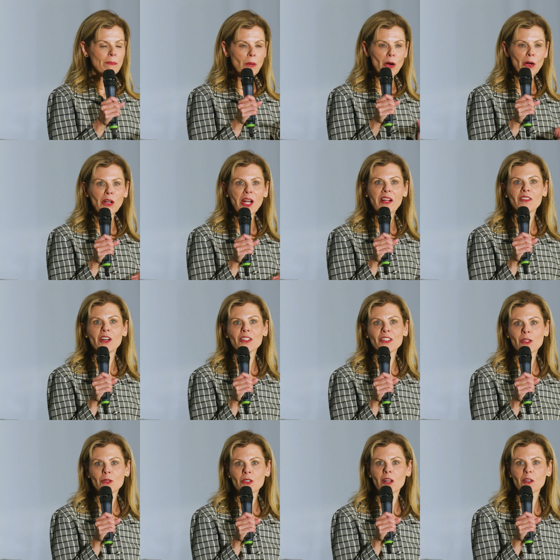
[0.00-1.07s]
Park and I have
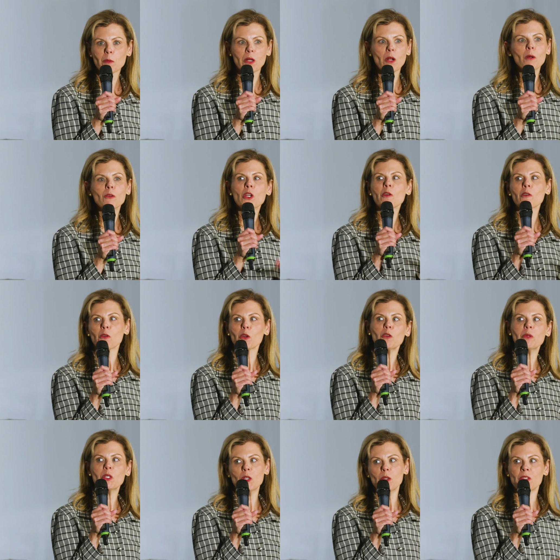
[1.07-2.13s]
also talked about, oh, Jennifer,
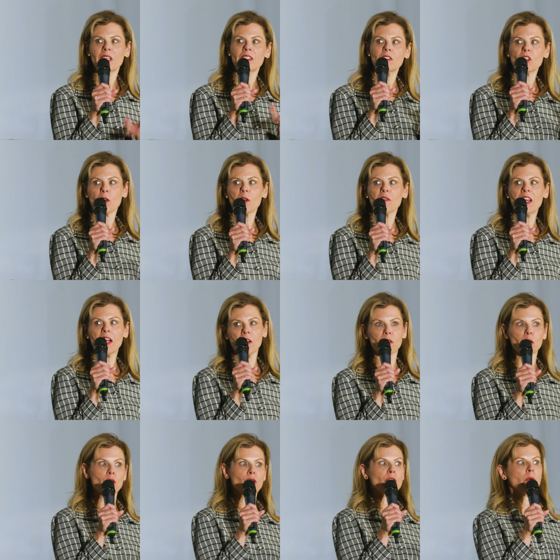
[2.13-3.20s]
you've been using generative AI
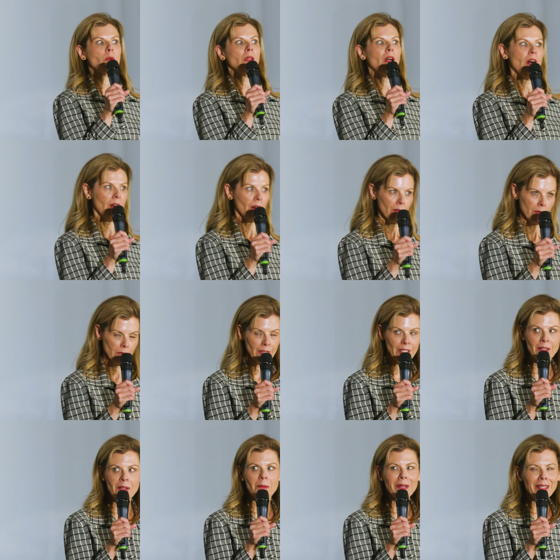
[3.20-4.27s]
for so long.
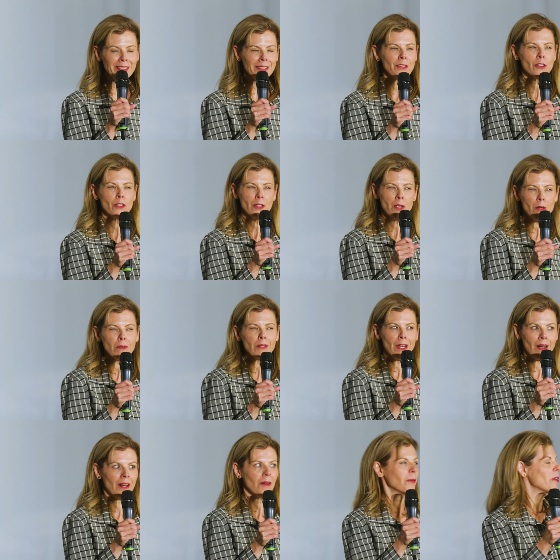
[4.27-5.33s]
Well, so
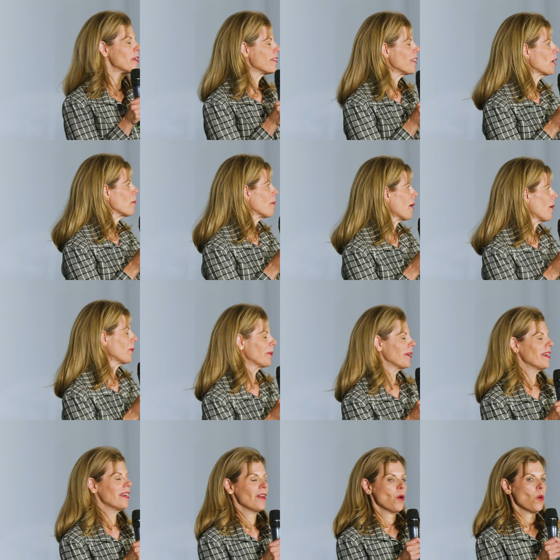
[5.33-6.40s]
long when you think about,
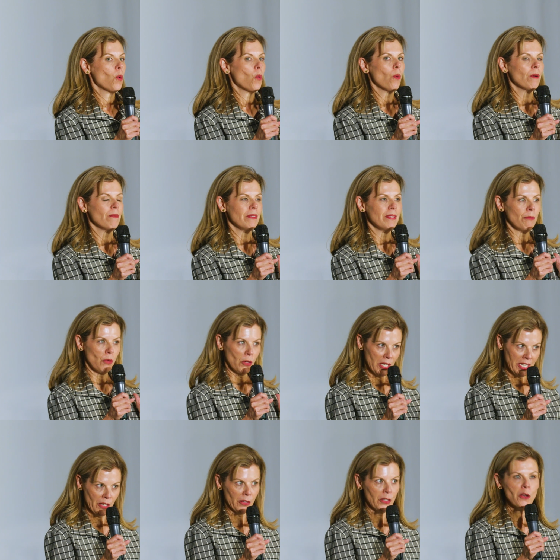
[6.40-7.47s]
we're
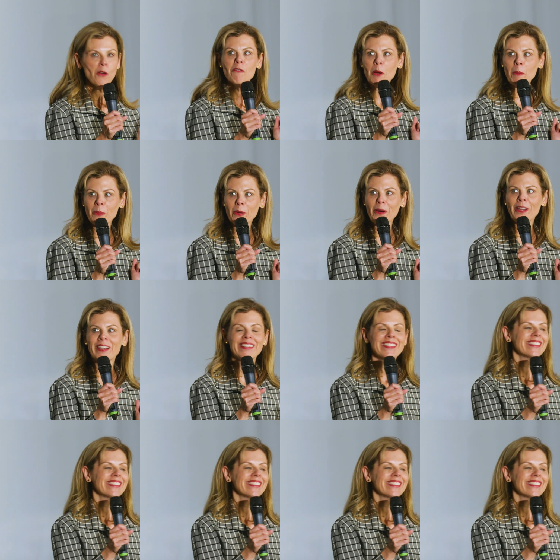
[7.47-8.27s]
here in November.